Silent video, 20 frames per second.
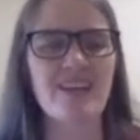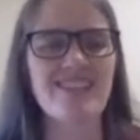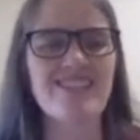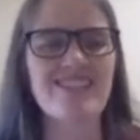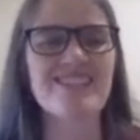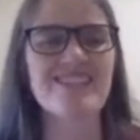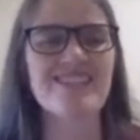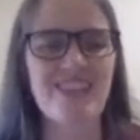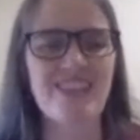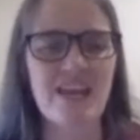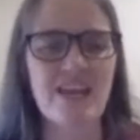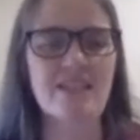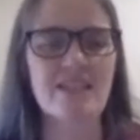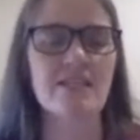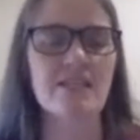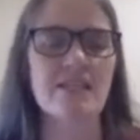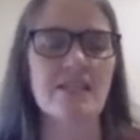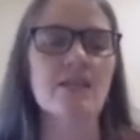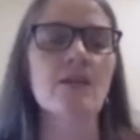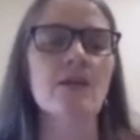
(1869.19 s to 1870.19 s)

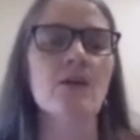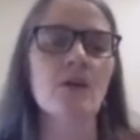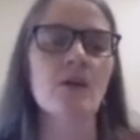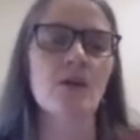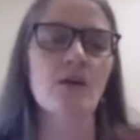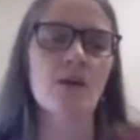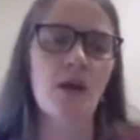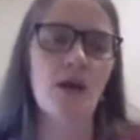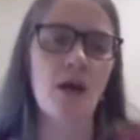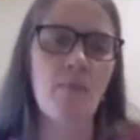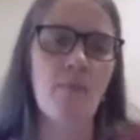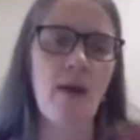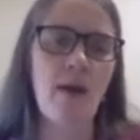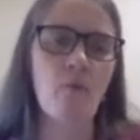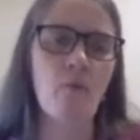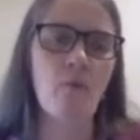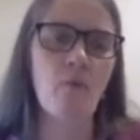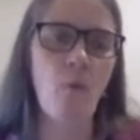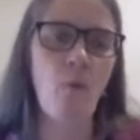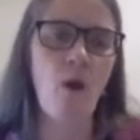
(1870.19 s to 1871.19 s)
understanding
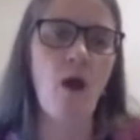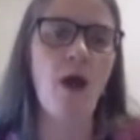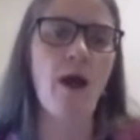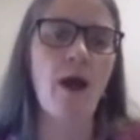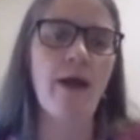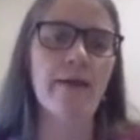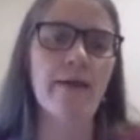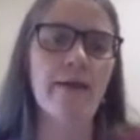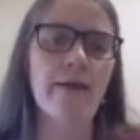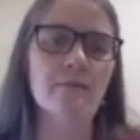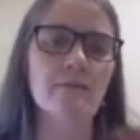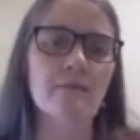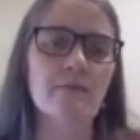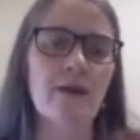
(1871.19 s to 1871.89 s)
about why